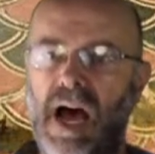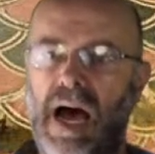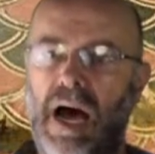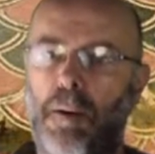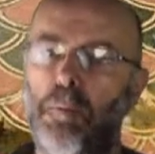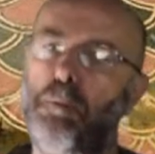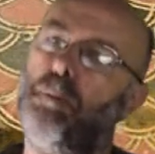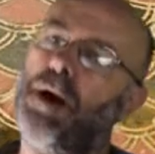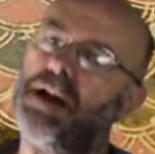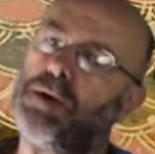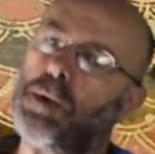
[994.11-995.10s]

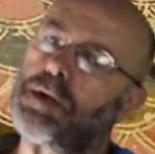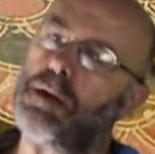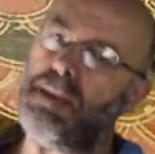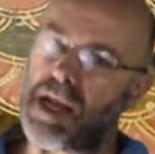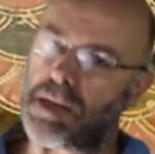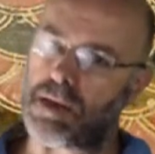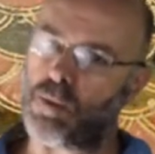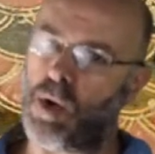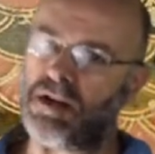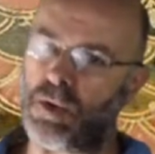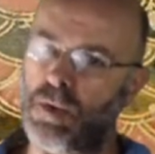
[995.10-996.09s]
But it also makes us
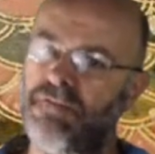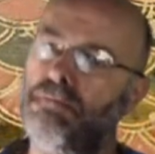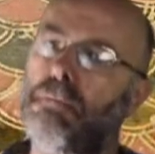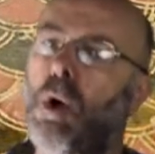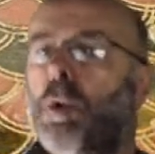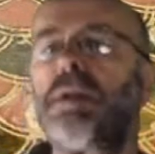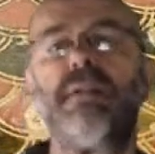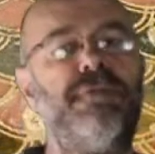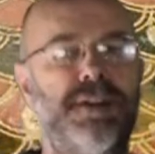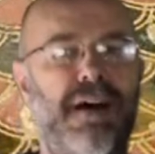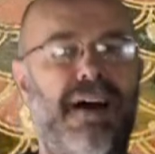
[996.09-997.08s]
wonder if most
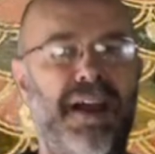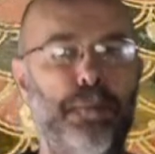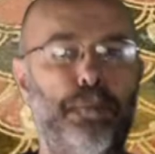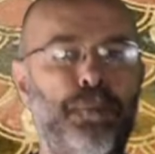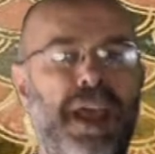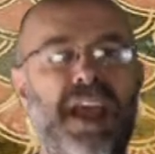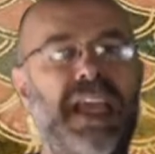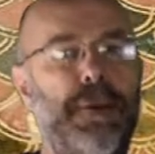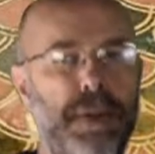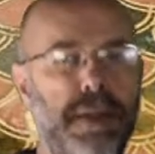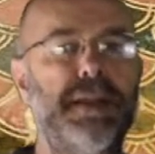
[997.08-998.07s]
of the time
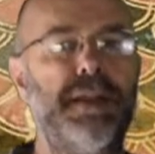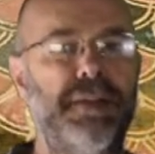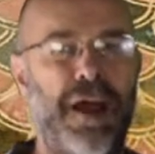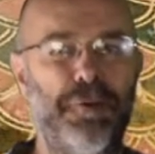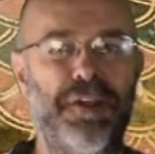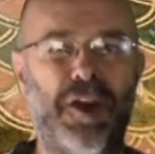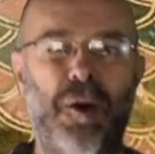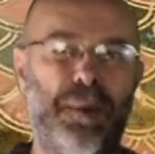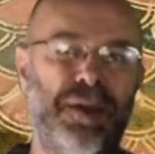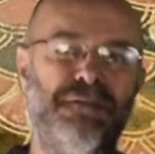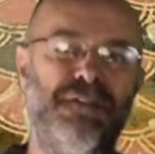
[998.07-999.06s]
he was sitting there with a
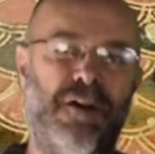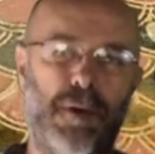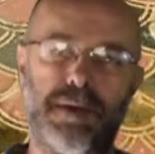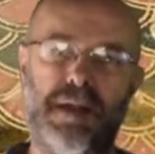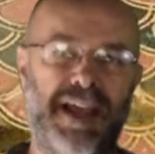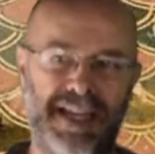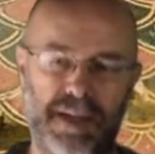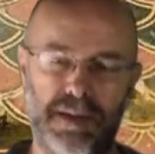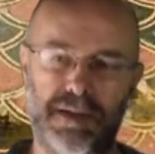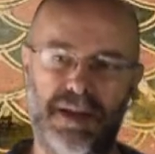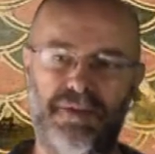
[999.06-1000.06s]
copy of
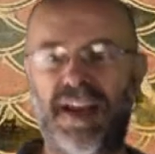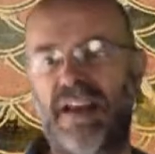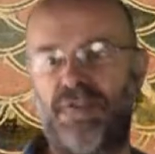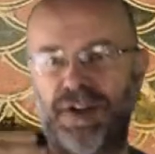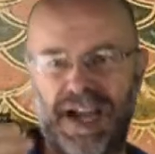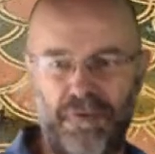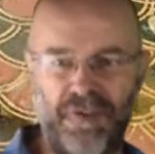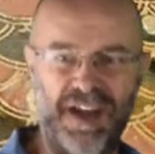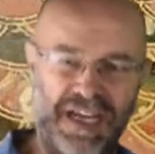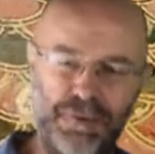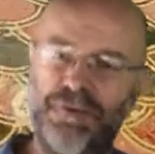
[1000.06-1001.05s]
Pherecydes, and then every now and
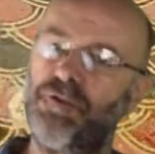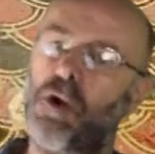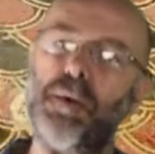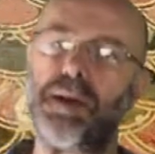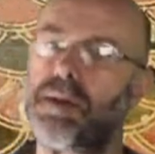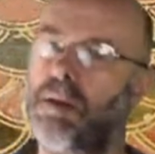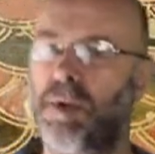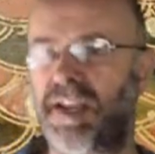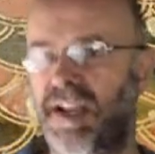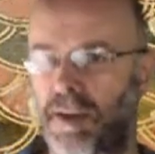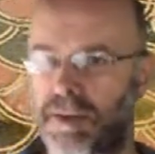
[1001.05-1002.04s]
then he would throw in
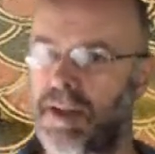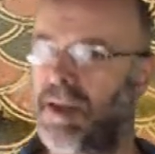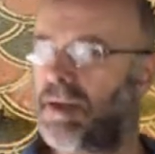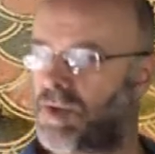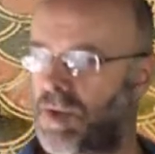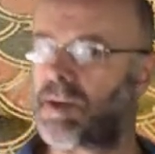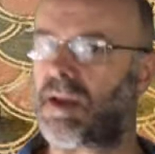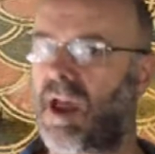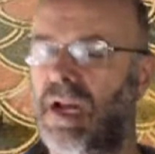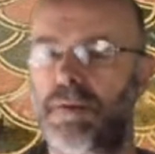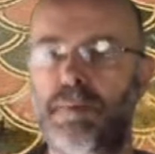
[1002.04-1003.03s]
somebody else just to
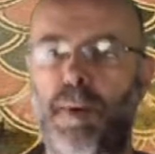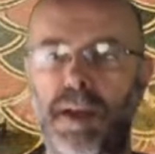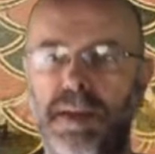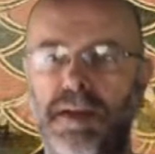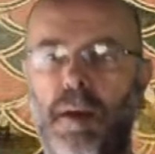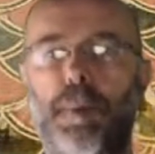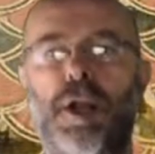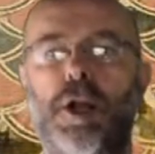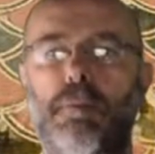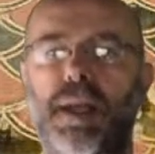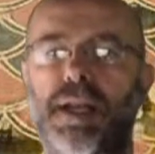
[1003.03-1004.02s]
kind of spice it up a
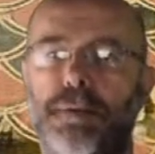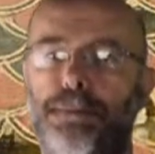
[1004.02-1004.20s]
little bit.